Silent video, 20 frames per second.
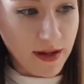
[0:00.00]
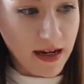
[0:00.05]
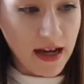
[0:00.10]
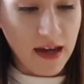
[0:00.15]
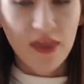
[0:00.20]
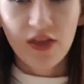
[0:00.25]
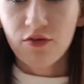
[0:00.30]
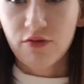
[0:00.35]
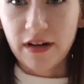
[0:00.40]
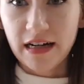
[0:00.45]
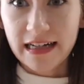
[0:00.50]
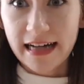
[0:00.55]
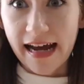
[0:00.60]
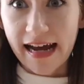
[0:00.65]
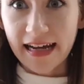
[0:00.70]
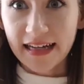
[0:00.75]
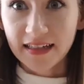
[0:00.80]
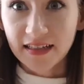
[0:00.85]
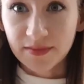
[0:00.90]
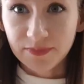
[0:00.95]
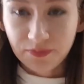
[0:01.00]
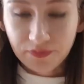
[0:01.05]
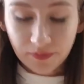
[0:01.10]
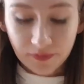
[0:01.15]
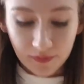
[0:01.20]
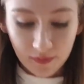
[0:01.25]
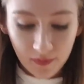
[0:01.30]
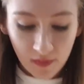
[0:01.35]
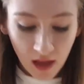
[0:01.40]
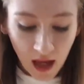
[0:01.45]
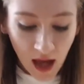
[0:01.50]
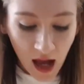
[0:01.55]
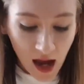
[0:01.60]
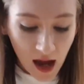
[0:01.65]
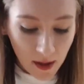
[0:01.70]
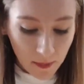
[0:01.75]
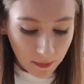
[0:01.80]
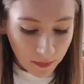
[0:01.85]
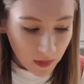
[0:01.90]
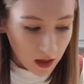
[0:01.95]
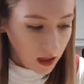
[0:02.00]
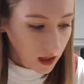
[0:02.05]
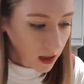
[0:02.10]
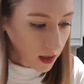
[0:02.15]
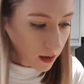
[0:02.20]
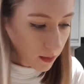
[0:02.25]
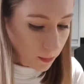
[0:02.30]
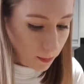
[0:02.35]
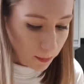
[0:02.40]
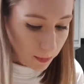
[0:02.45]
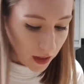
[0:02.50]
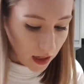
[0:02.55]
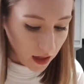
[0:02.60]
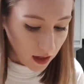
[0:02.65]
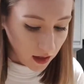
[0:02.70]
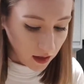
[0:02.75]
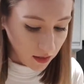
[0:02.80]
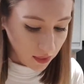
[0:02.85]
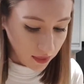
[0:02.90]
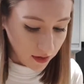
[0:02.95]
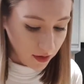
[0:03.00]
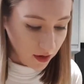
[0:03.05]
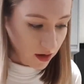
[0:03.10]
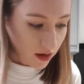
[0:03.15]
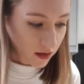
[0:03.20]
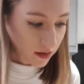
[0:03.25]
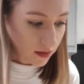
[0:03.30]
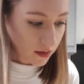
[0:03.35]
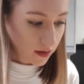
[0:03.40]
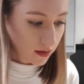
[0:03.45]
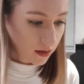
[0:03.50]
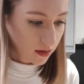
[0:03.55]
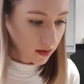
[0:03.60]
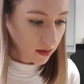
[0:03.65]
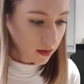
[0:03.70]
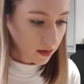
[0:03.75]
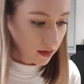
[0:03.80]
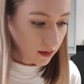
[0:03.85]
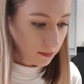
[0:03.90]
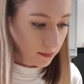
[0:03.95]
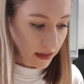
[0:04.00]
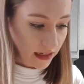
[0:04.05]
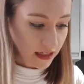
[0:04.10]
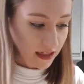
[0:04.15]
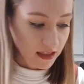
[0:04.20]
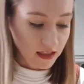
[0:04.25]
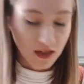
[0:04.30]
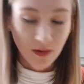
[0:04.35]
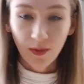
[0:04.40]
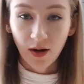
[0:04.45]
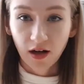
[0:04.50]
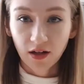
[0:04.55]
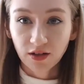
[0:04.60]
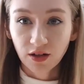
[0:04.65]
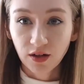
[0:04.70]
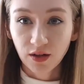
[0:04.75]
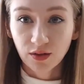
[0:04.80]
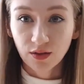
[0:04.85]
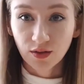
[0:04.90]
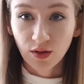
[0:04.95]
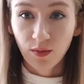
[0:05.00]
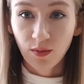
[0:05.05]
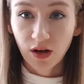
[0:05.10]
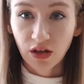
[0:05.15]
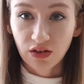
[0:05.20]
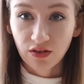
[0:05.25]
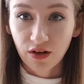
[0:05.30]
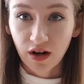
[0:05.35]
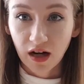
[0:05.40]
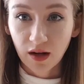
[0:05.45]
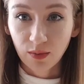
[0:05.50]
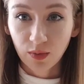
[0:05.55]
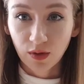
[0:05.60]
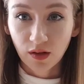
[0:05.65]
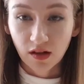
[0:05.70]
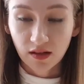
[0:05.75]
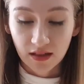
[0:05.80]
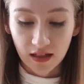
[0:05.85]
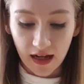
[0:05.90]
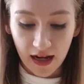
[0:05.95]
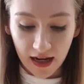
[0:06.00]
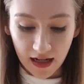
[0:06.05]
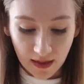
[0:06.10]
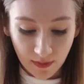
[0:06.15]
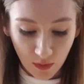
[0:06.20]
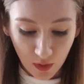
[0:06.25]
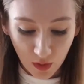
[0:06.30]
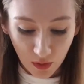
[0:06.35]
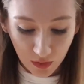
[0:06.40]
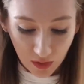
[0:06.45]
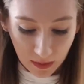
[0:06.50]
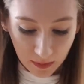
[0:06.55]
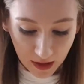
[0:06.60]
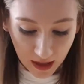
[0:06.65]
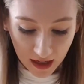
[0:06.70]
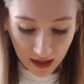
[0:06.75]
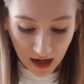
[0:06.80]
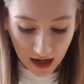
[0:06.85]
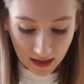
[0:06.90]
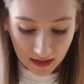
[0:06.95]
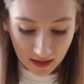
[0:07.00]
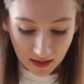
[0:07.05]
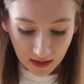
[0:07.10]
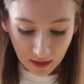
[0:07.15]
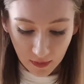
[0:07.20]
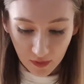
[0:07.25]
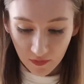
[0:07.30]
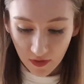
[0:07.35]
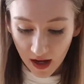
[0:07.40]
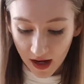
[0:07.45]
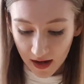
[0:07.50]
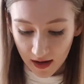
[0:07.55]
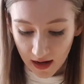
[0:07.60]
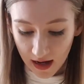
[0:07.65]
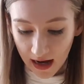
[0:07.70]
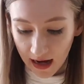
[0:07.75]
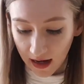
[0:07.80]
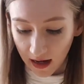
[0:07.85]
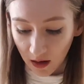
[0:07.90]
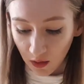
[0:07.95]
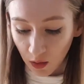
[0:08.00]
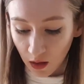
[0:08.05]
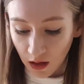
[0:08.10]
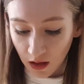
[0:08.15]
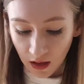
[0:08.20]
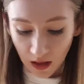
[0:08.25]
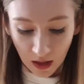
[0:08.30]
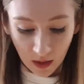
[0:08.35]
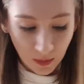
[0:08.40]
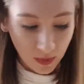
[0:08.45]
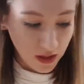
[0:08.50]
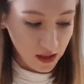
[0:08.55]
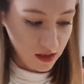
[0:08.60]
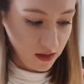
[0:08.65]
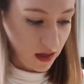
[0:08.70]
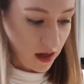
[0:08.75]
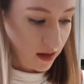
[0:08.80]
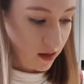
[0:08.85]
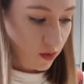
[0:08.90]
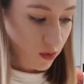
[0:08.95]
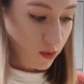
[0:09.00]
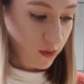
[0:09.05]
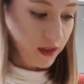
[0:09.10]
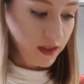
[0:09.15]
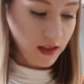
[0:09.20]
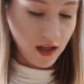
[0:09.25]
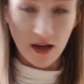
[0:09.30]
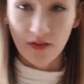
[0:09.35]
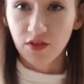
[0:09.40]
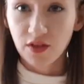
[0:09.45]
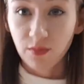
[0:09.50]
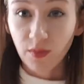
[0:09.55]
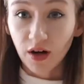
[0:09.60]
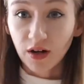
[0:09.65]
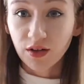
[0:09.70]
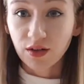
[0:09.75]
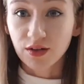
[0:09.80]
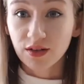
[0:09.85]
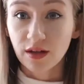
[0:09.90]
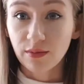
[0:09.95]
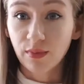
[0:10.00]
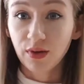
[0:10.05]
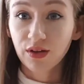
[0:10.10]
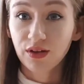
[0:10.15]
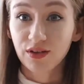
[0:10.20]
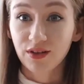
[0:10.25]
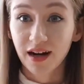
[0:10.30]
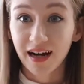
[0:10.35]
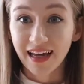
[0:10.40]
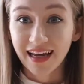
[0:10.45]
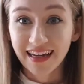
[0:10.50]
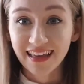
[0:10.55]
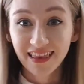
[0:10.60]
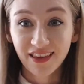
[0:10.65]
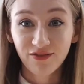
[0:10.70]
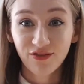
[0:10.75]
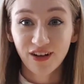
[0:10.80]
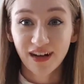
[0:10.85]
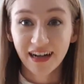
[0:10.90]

me like 3 days. But there aren't many tomatoes or mozzarella balls in it anymore, so I'm gonna add some of that now because I always have tomatoes and mozzarella in the